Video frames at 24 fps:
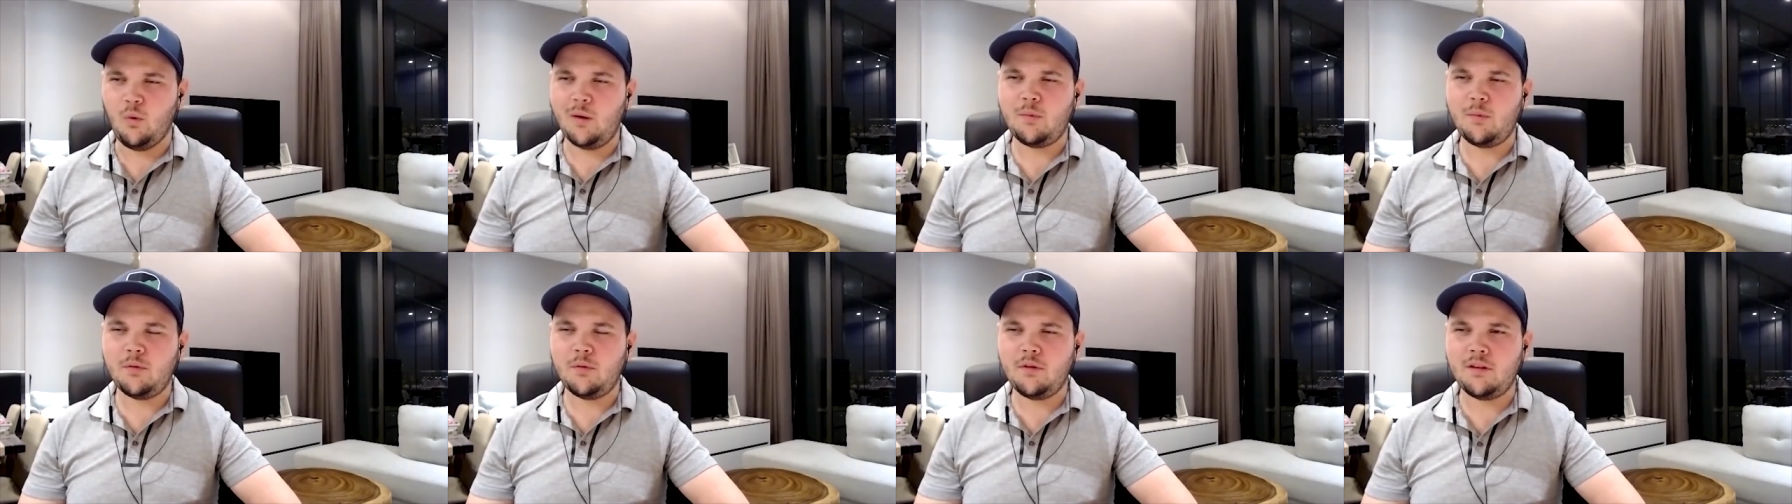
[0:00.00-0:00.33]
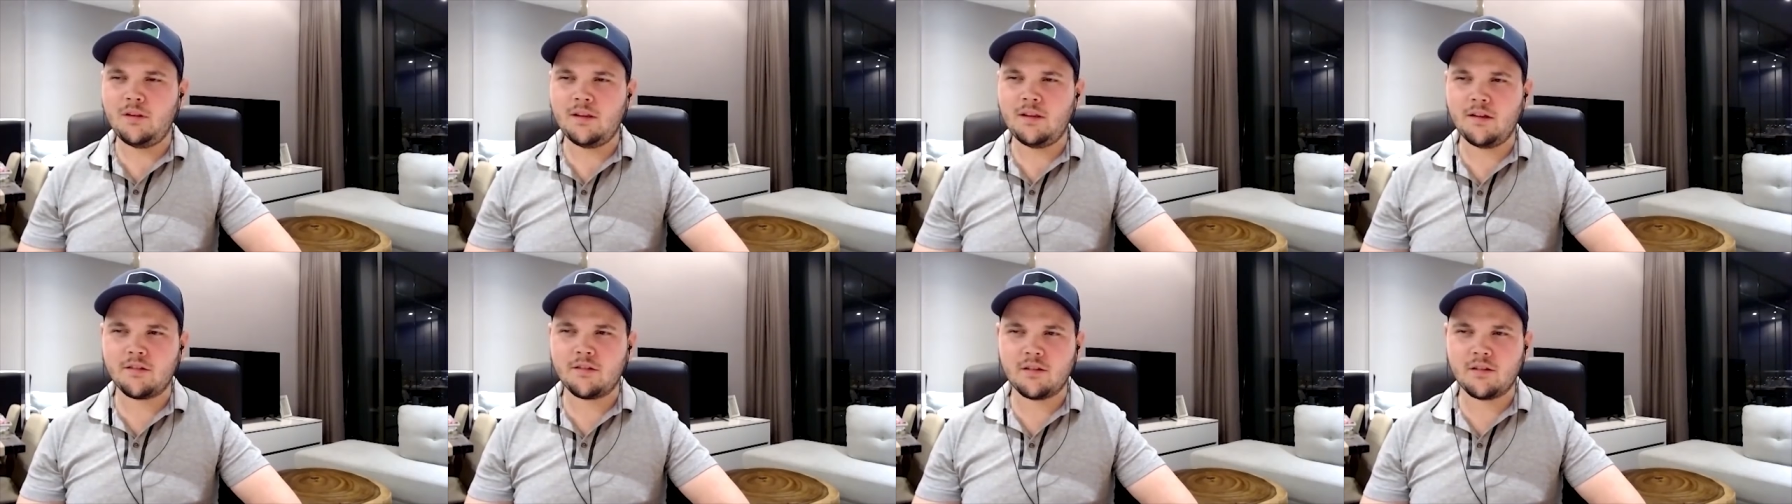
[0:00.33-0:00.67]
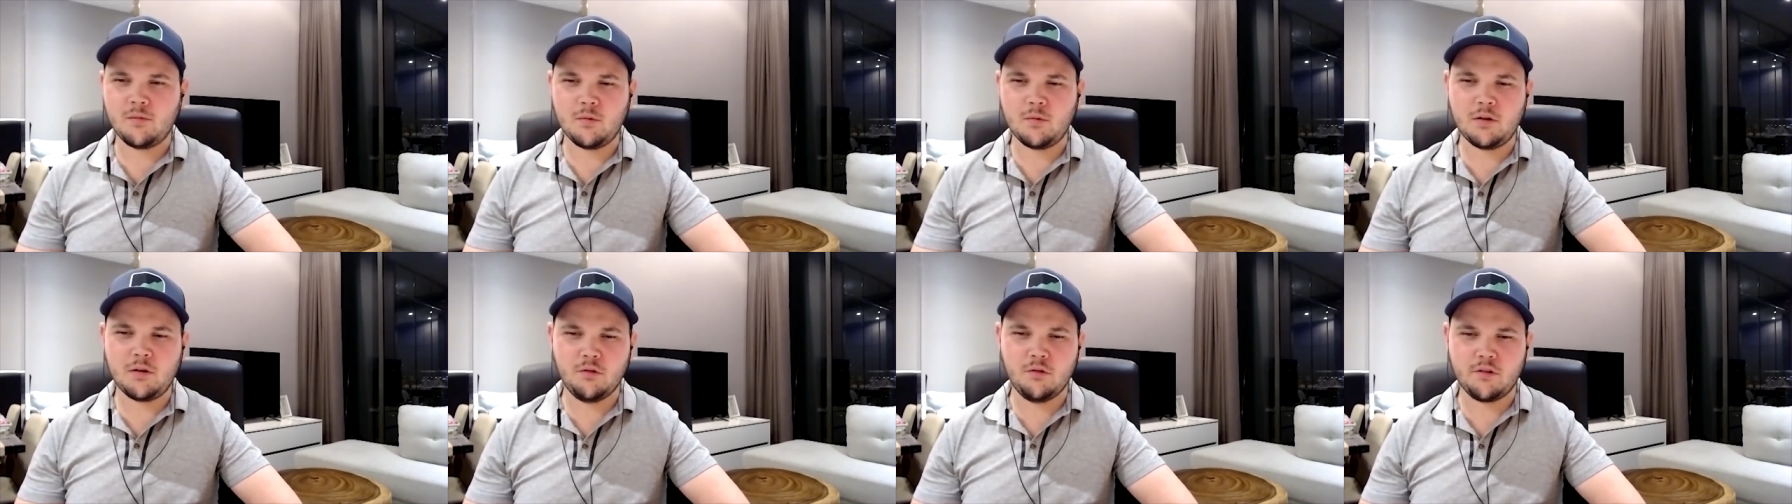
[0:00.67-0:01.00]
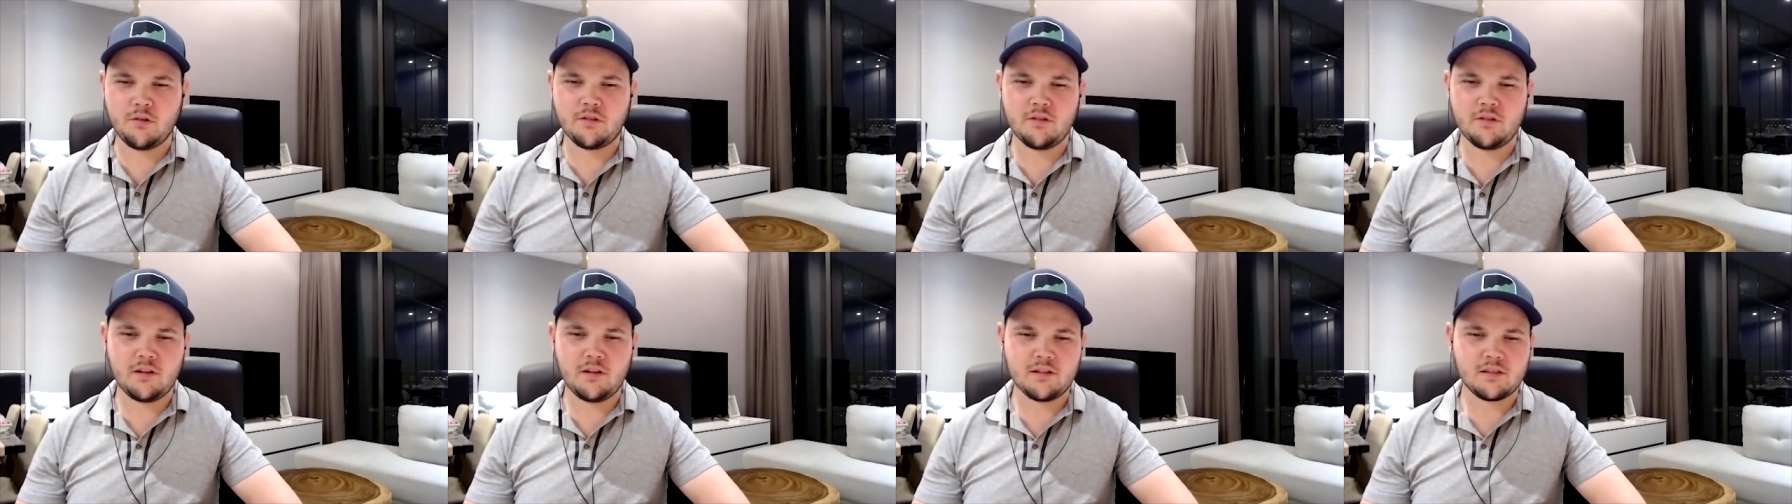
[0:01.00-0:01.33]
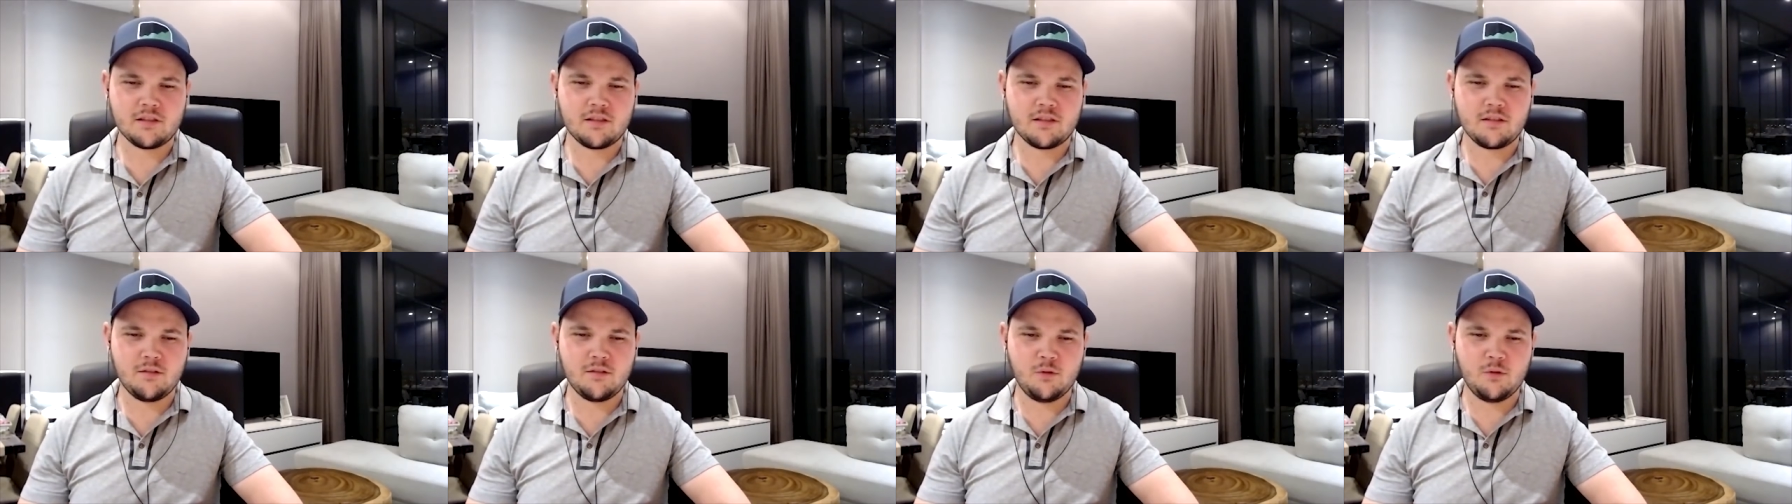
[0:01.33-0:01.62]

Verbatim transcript: What would you tell someone who is not